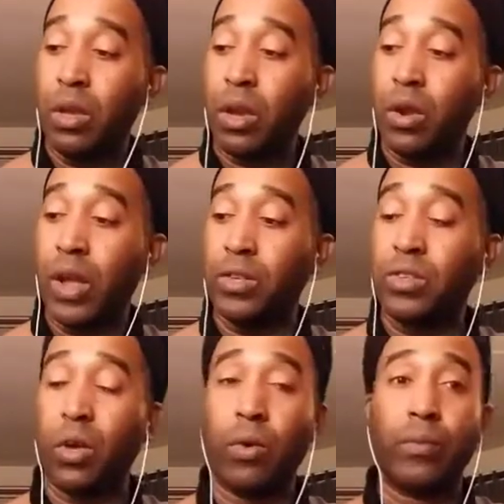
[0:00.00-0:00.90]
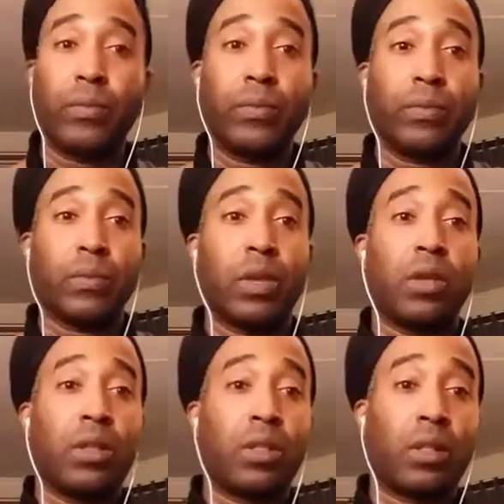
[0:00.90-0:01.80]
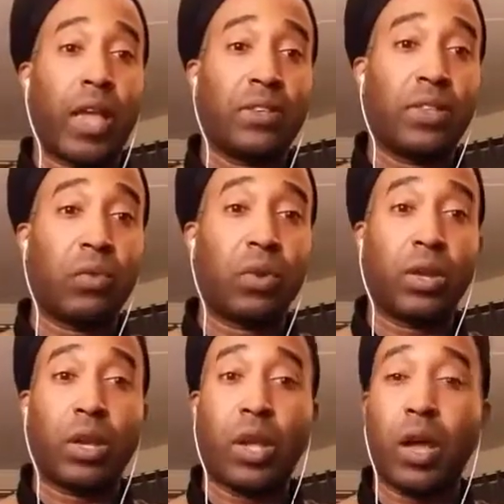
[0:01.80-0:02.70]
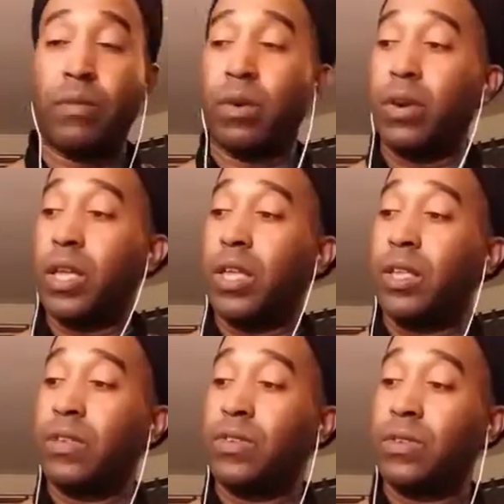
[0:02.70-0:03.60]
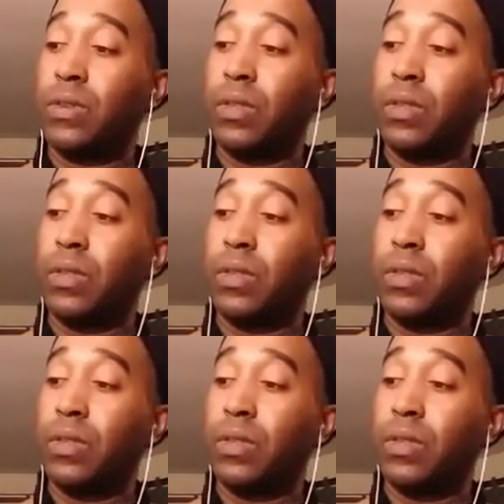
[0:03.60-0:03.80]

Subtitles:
All right, so the last thing we're going to cover is